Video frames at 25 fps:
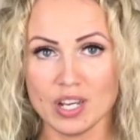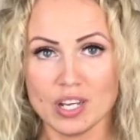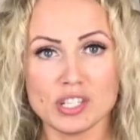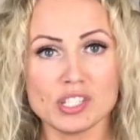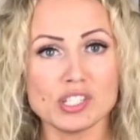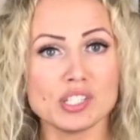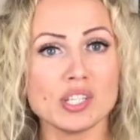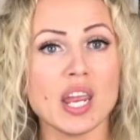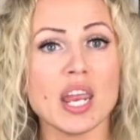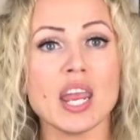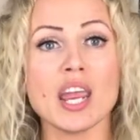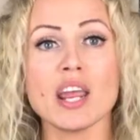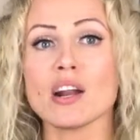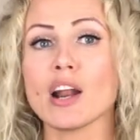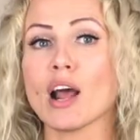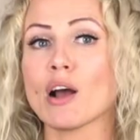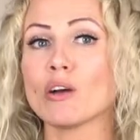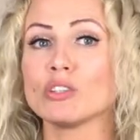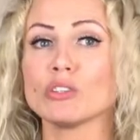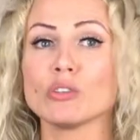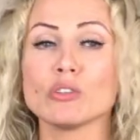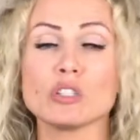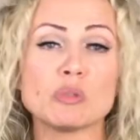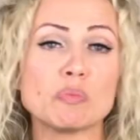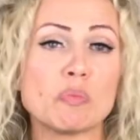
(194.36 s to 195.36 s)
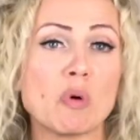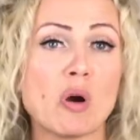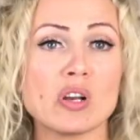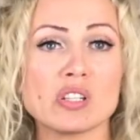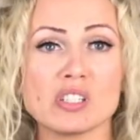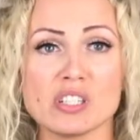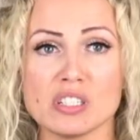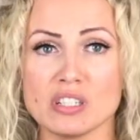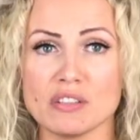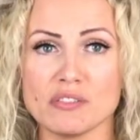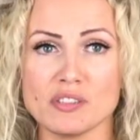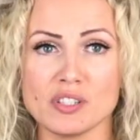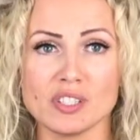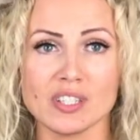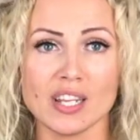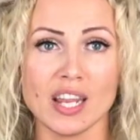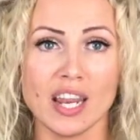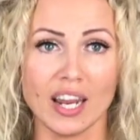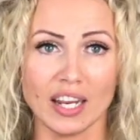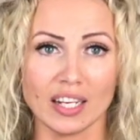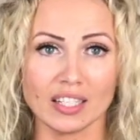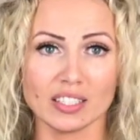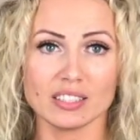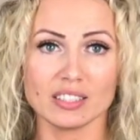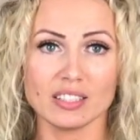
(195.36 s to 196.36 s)
Stay around those positive
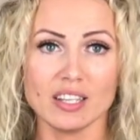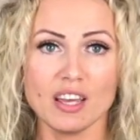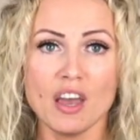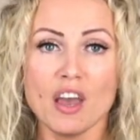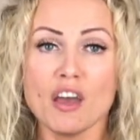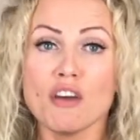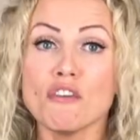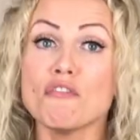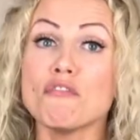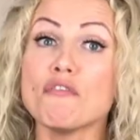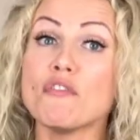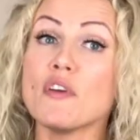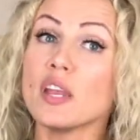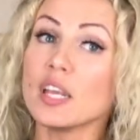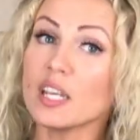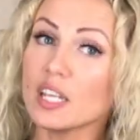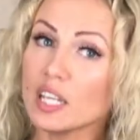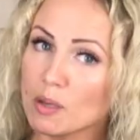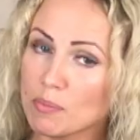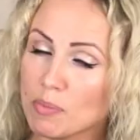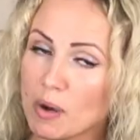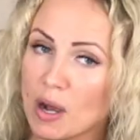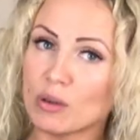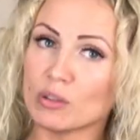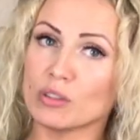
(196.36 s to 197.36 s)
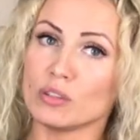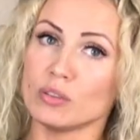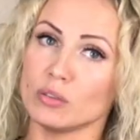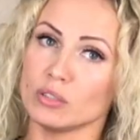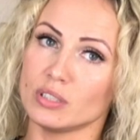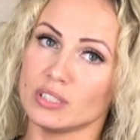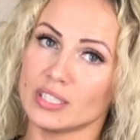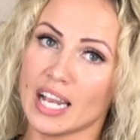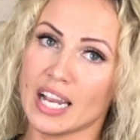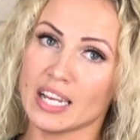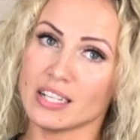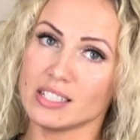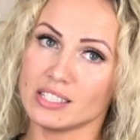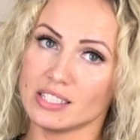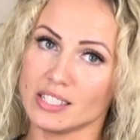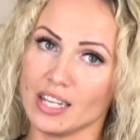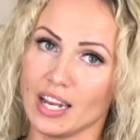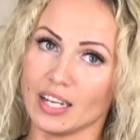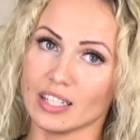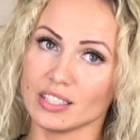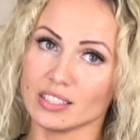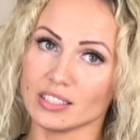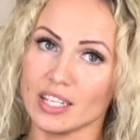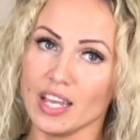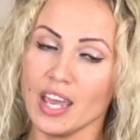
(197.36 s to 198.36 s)
things. Think about those nice
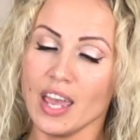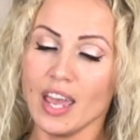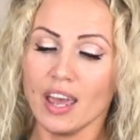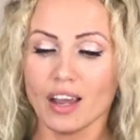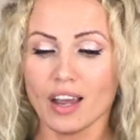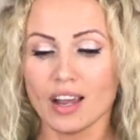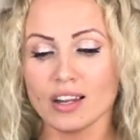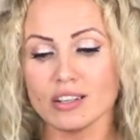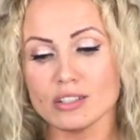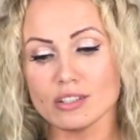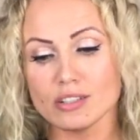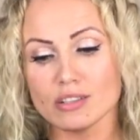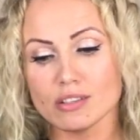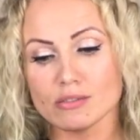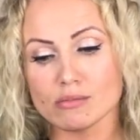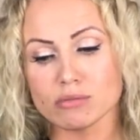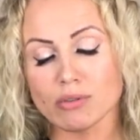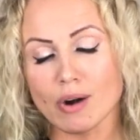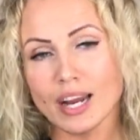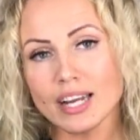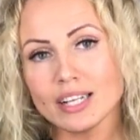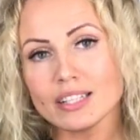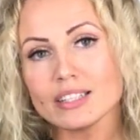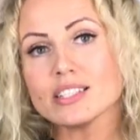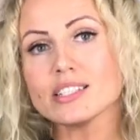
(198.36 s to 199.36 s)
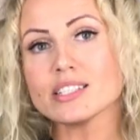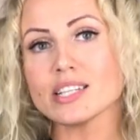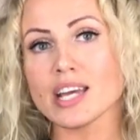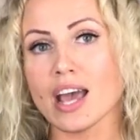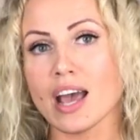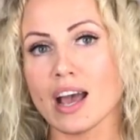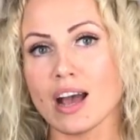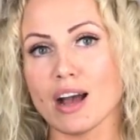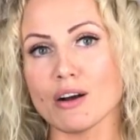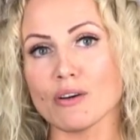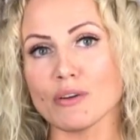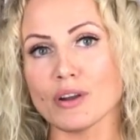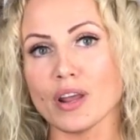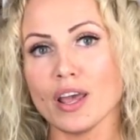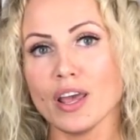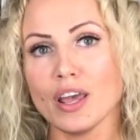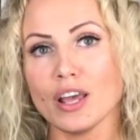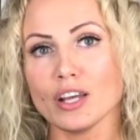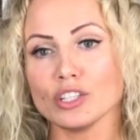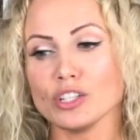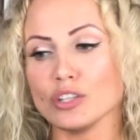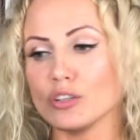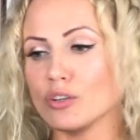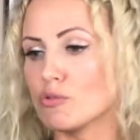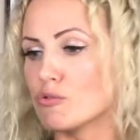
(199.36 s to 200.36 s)
things. And write down,
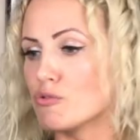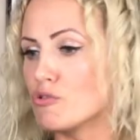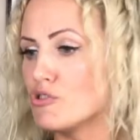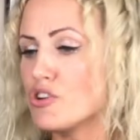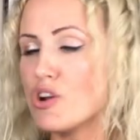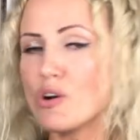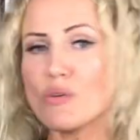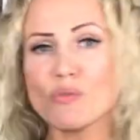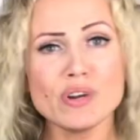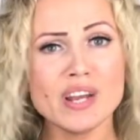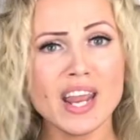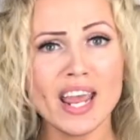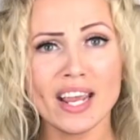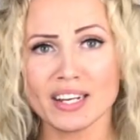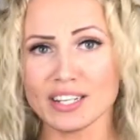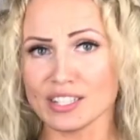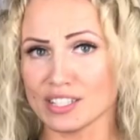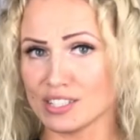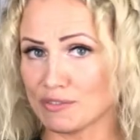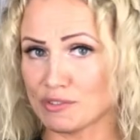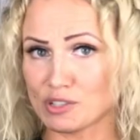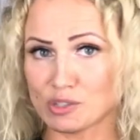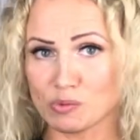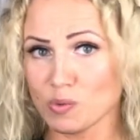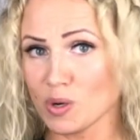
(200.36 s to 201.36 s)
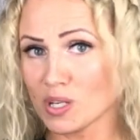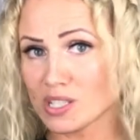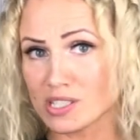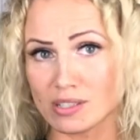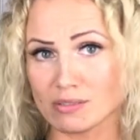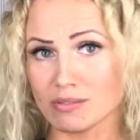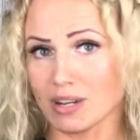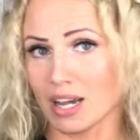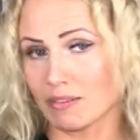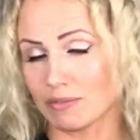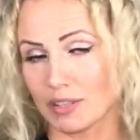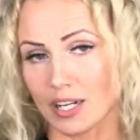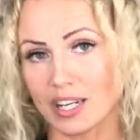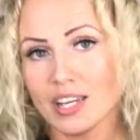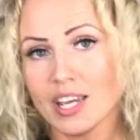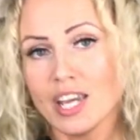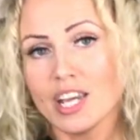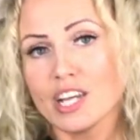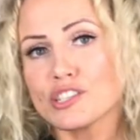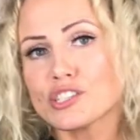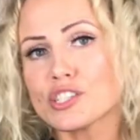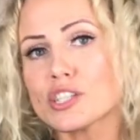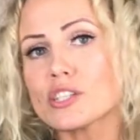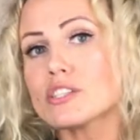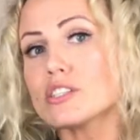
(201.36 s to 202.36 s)
you know, no negatives whatsoever.
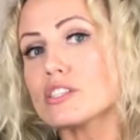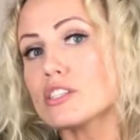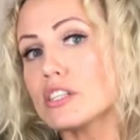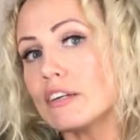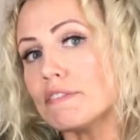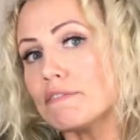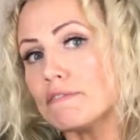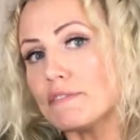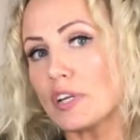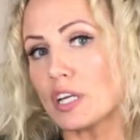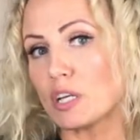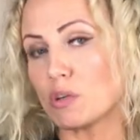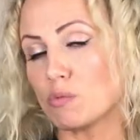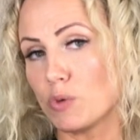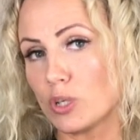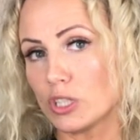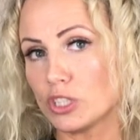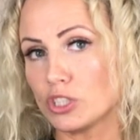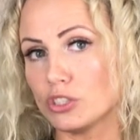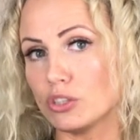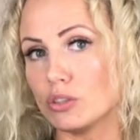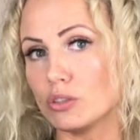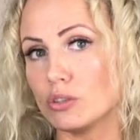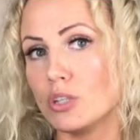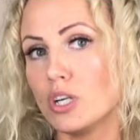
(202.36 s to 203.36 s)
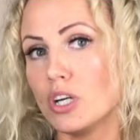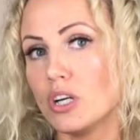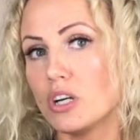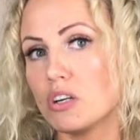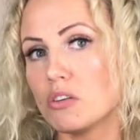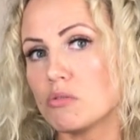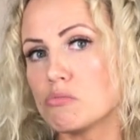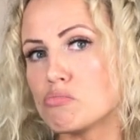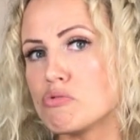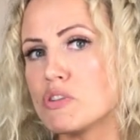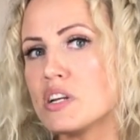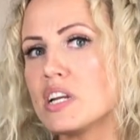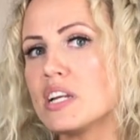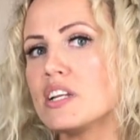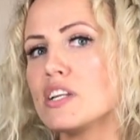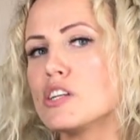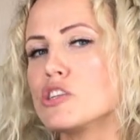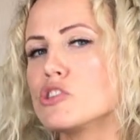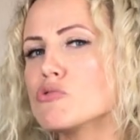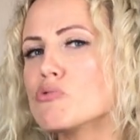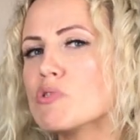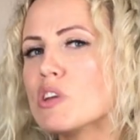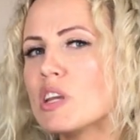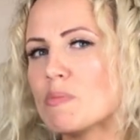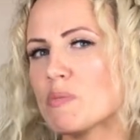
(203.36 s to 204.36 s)
Just something what you really
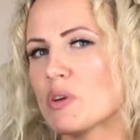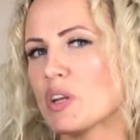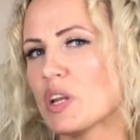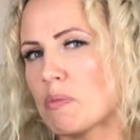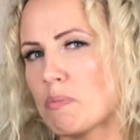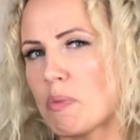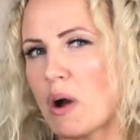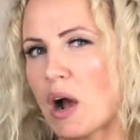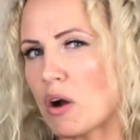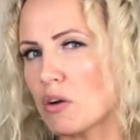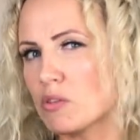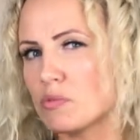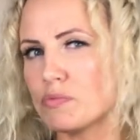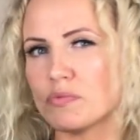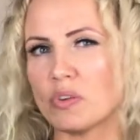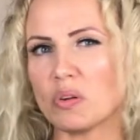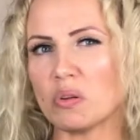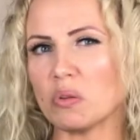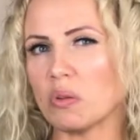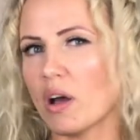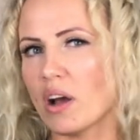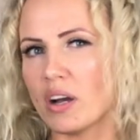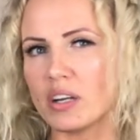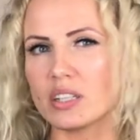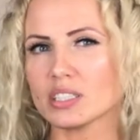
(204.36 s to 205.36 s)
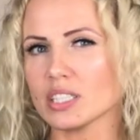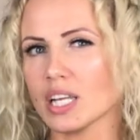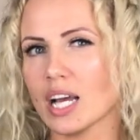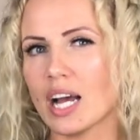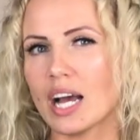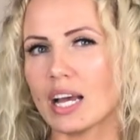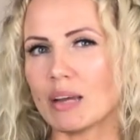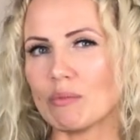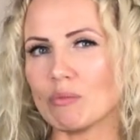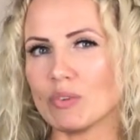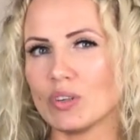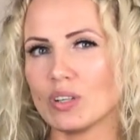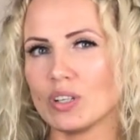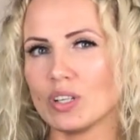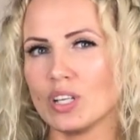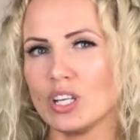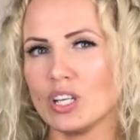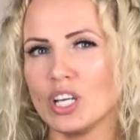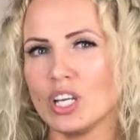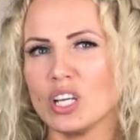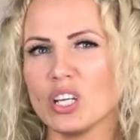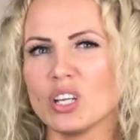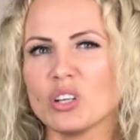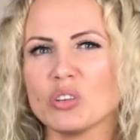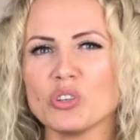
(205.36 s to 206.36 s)
dreaming about for a long time.
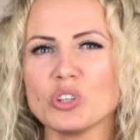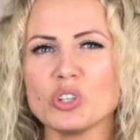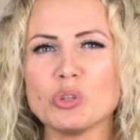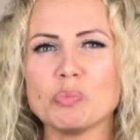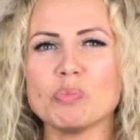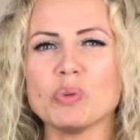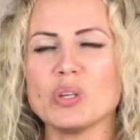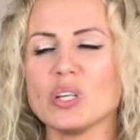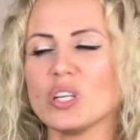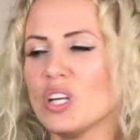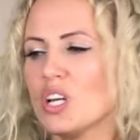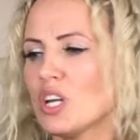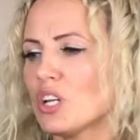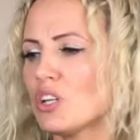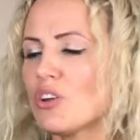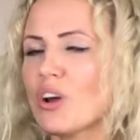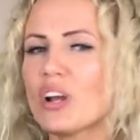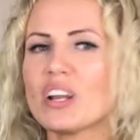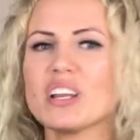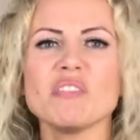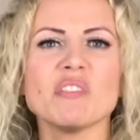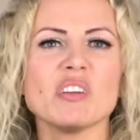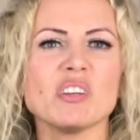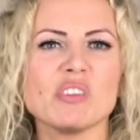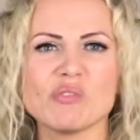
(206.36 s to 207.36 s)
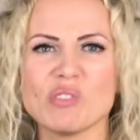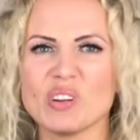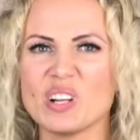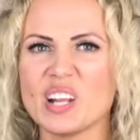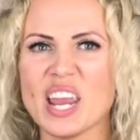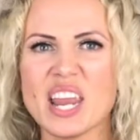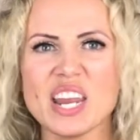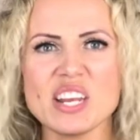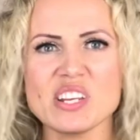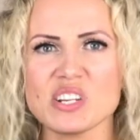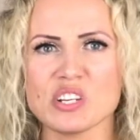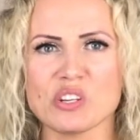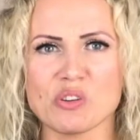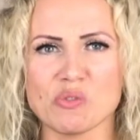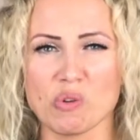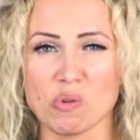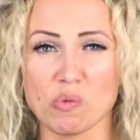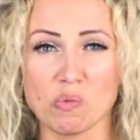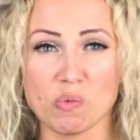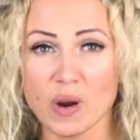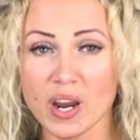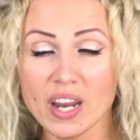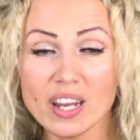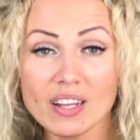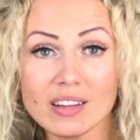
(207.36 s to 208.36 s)
It could be not even related
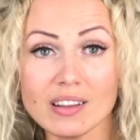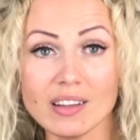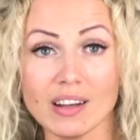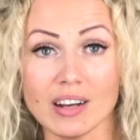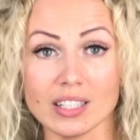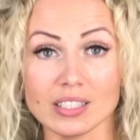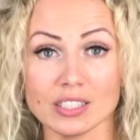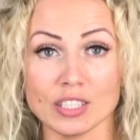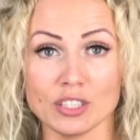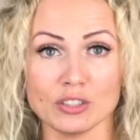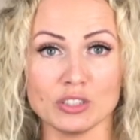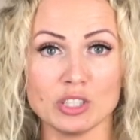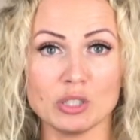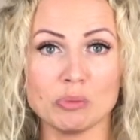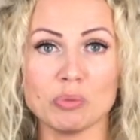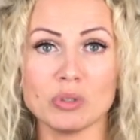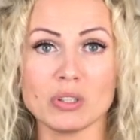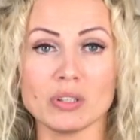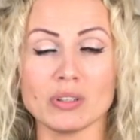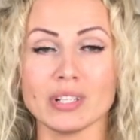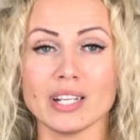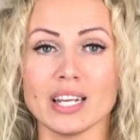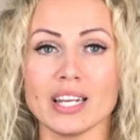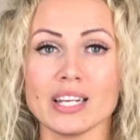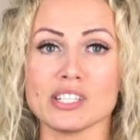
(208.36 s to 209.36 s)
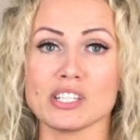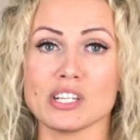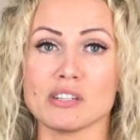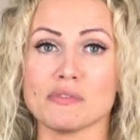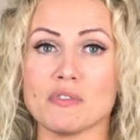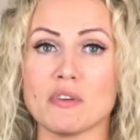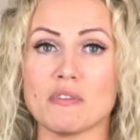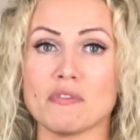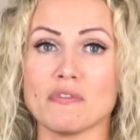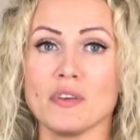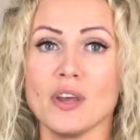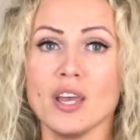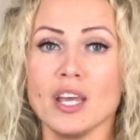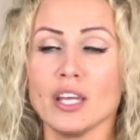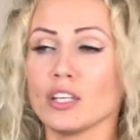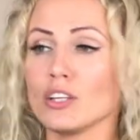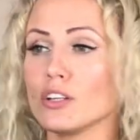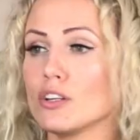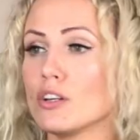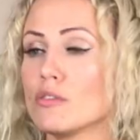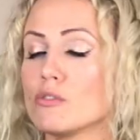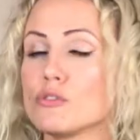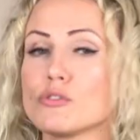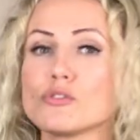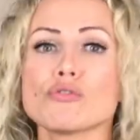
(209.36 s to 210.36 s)
with weight loss. It could be related with, you
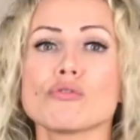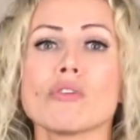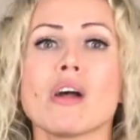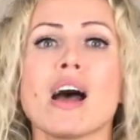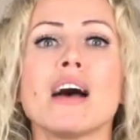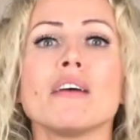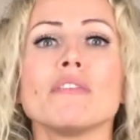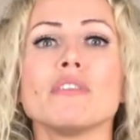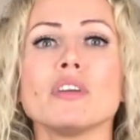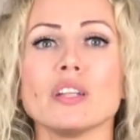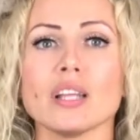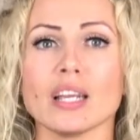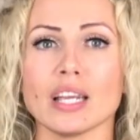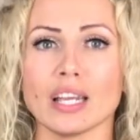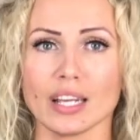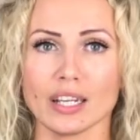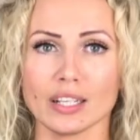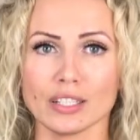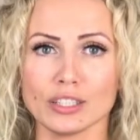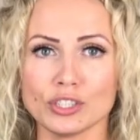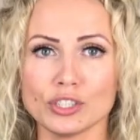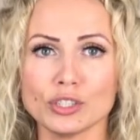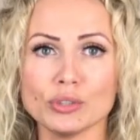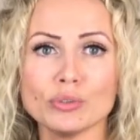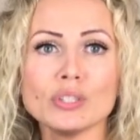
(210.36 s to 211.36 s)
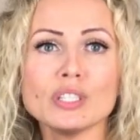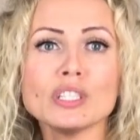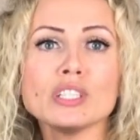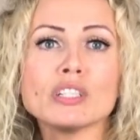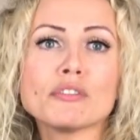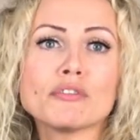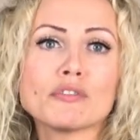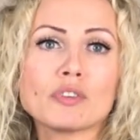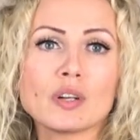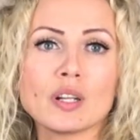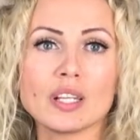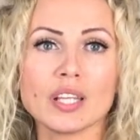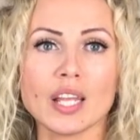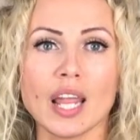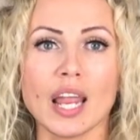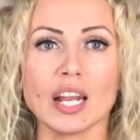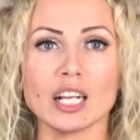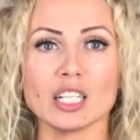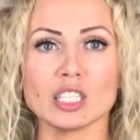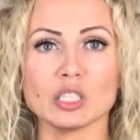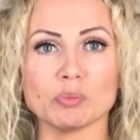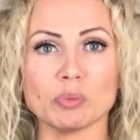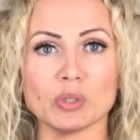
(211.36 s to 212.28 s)
know, traveling, or doing different things.